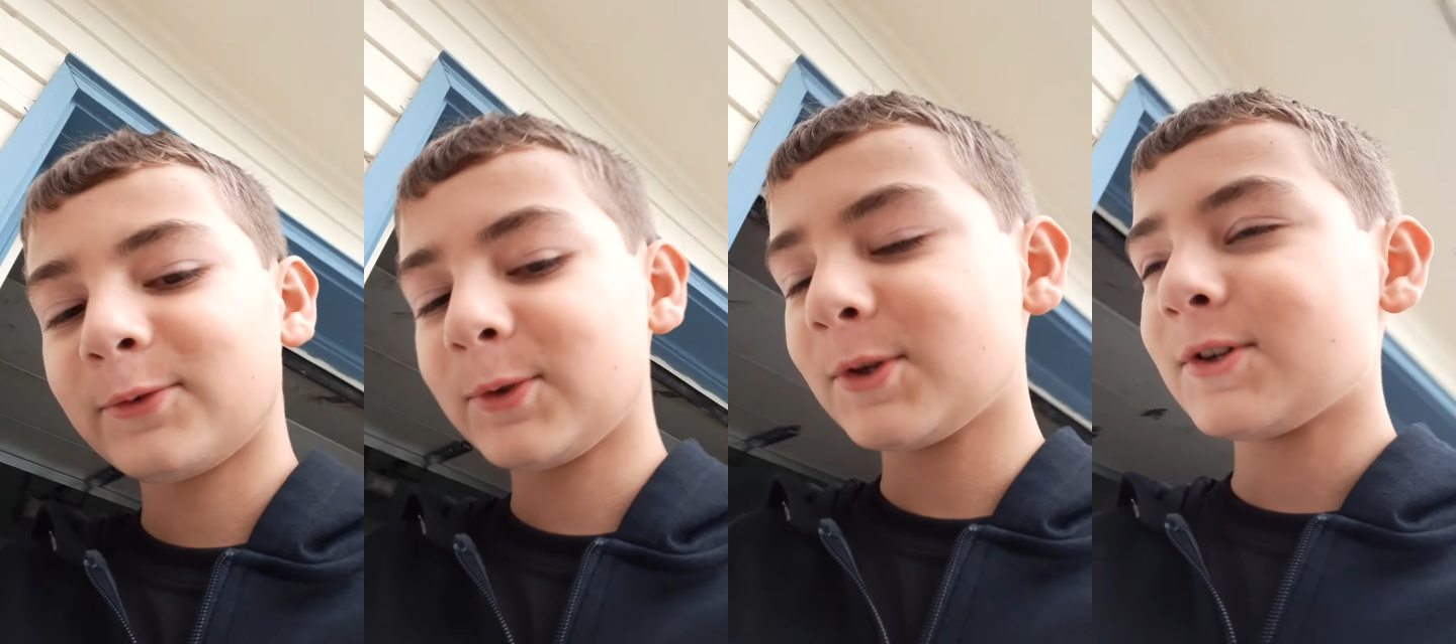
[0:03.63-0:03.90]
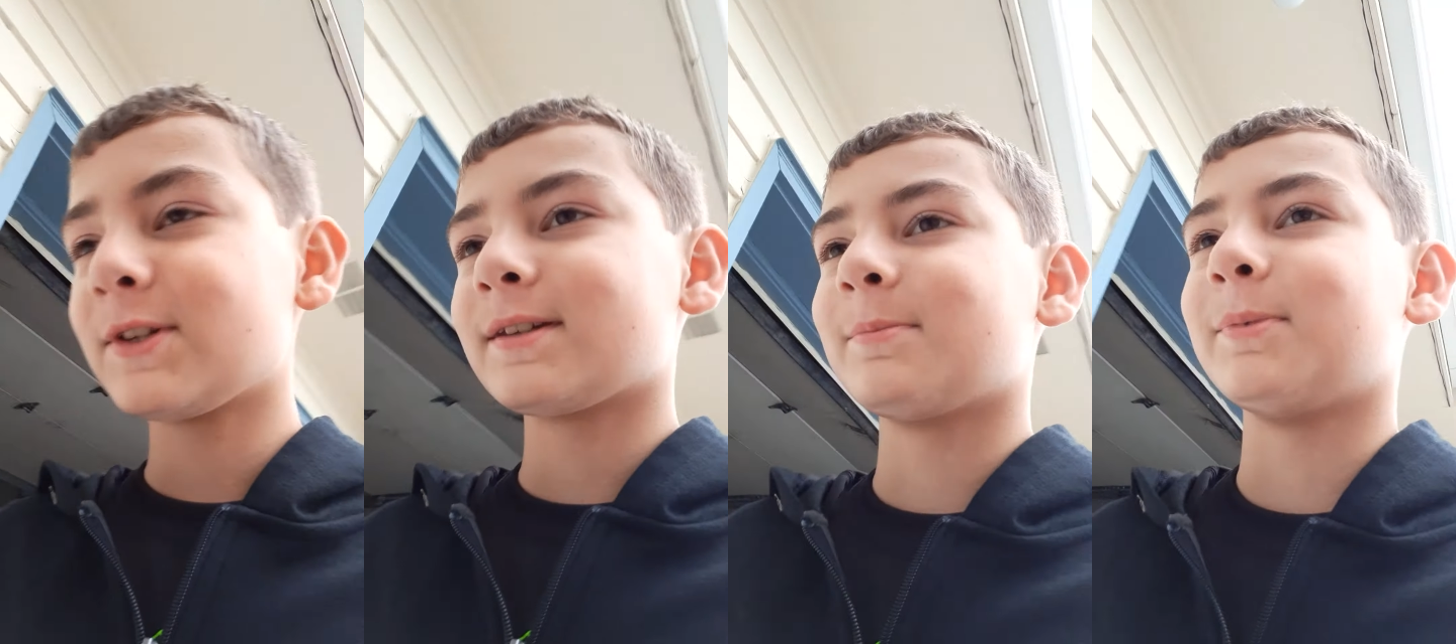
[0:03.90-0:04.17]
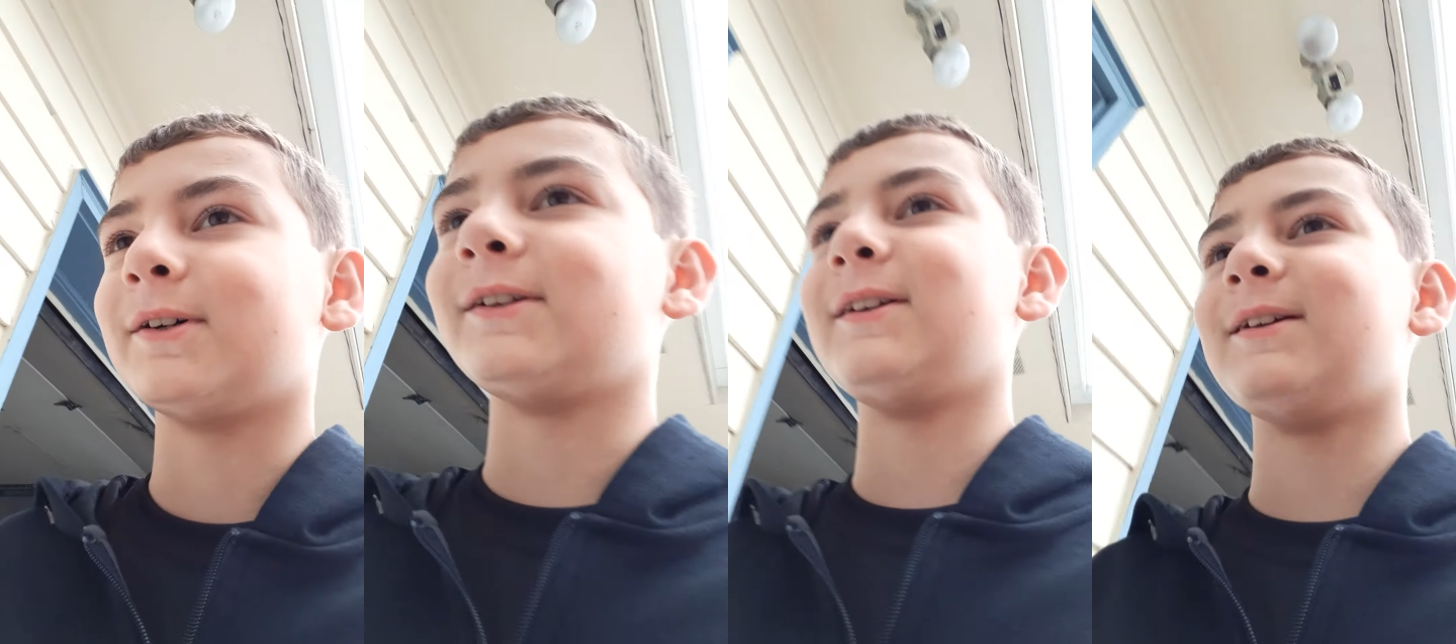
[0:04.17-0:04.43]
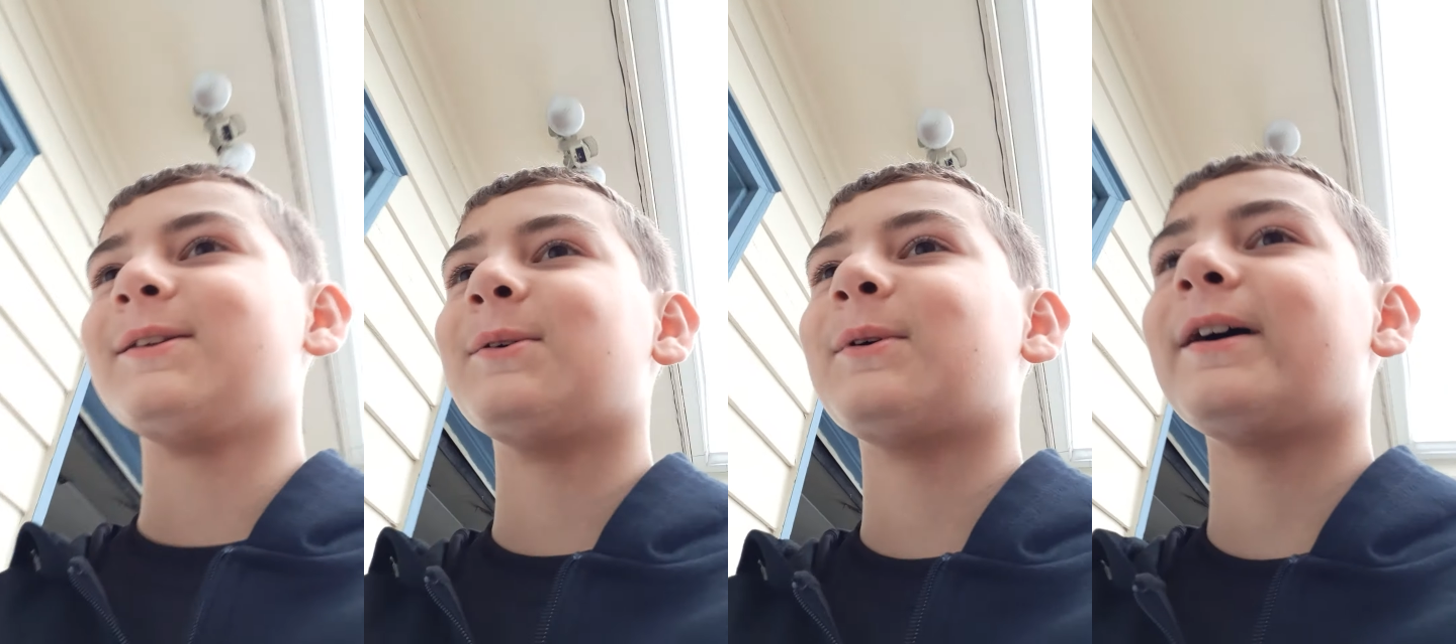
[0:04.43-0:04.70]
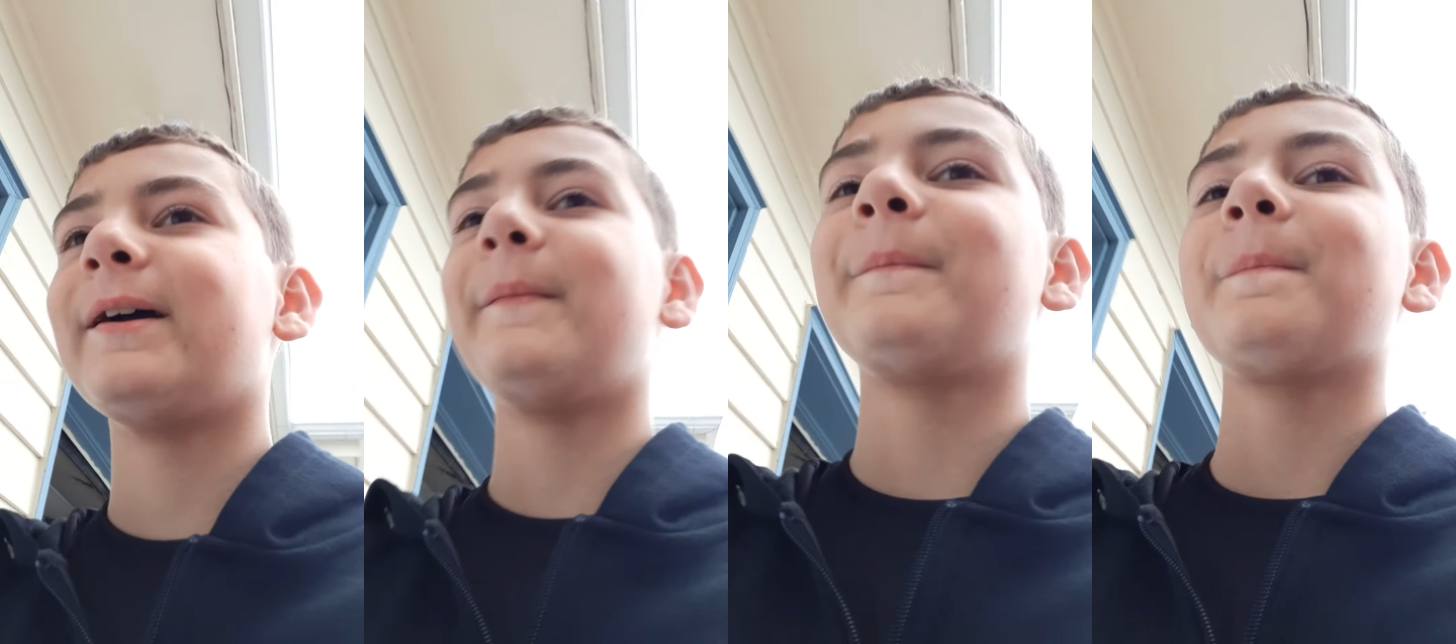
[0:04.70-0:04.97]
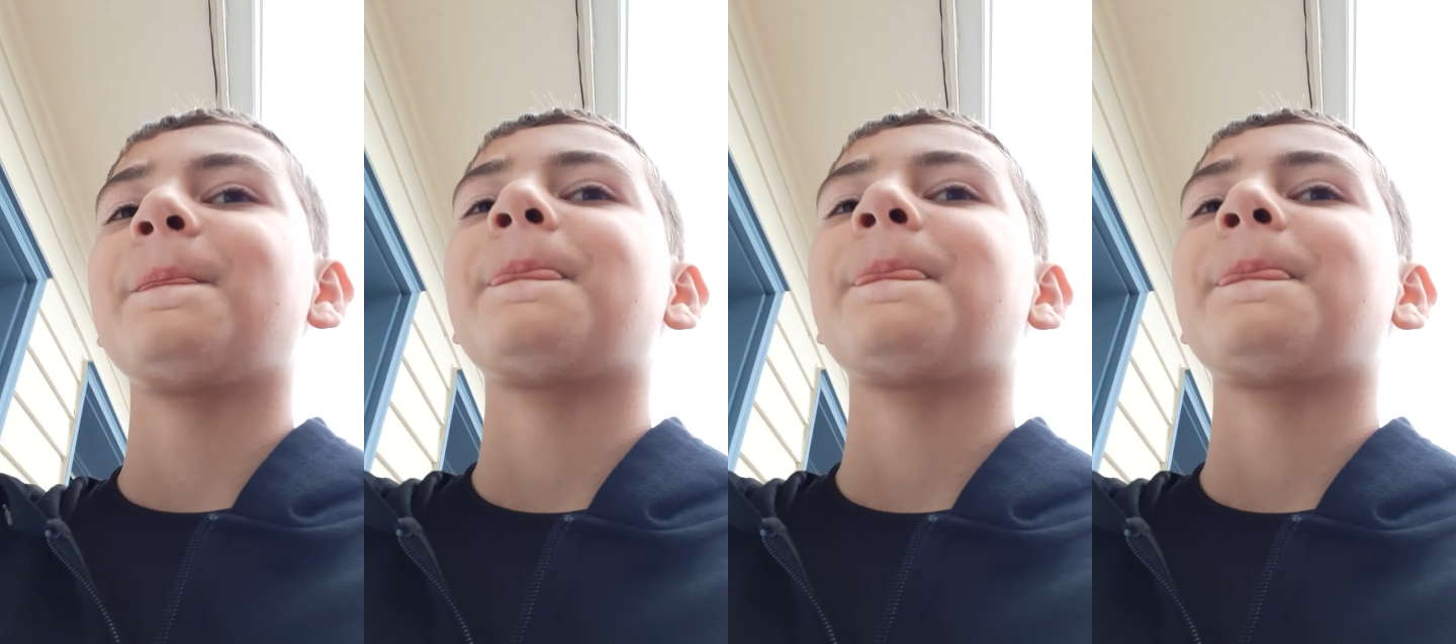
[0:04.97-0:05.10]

for this, but either way,